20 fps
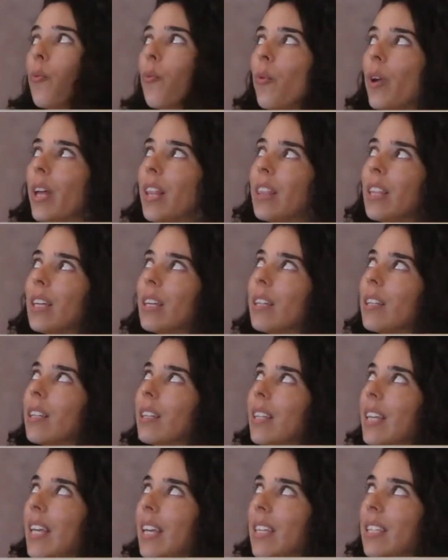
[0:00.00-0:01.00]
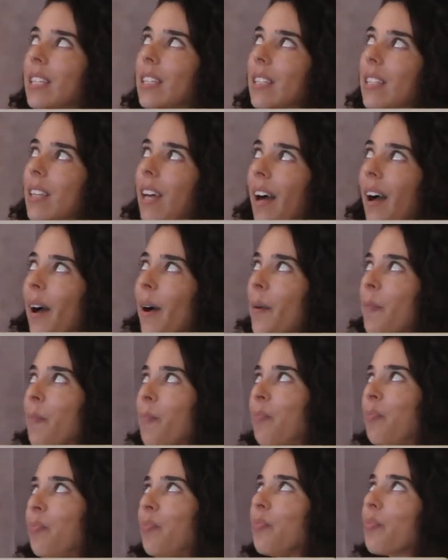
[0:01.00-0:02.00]
with these
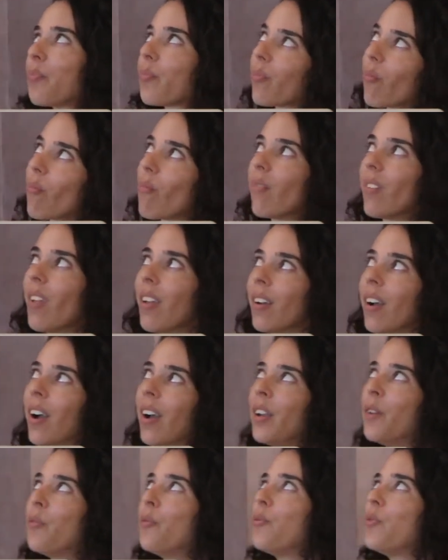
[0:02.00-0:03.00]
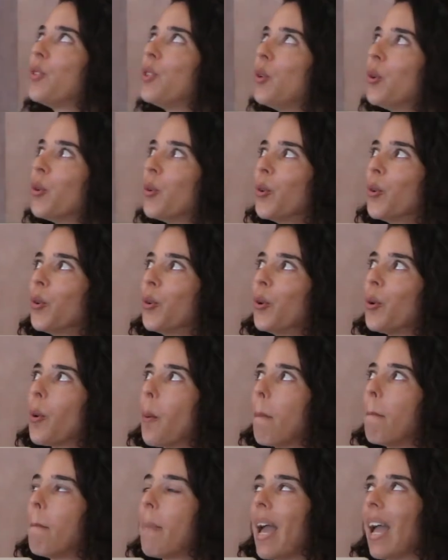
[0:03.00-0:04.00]
kind of two
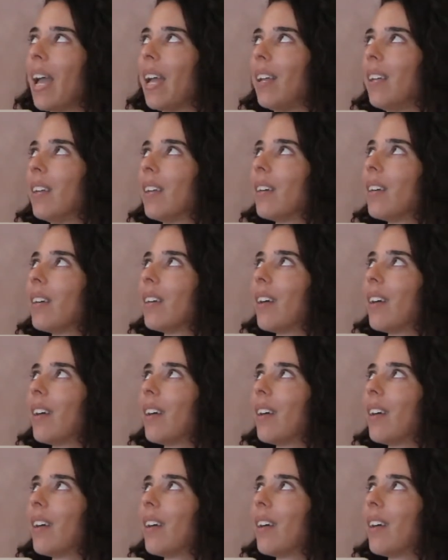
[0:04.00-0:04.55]
main,